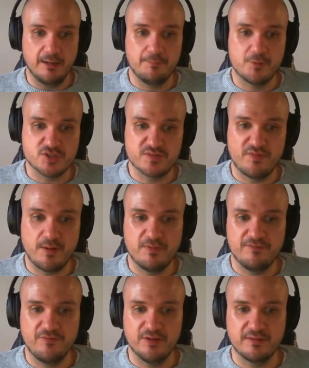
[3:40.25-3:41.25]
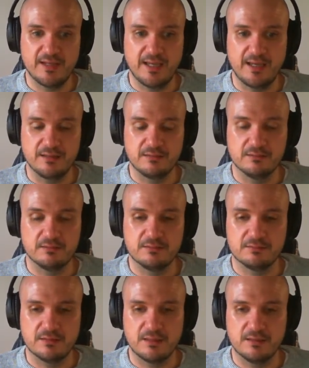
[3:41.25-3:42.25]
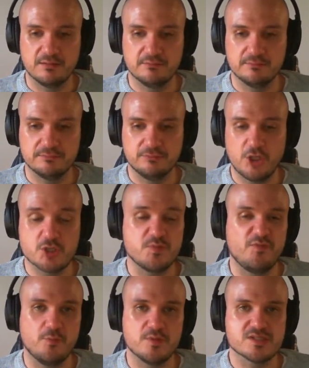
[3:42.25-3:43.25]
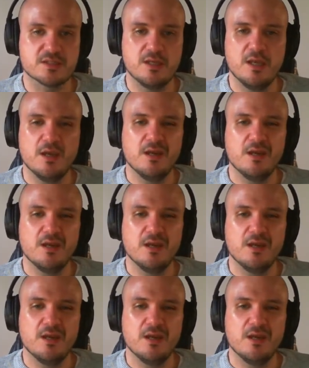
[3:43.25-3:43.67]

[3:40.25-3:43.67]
person environment fit and task performance.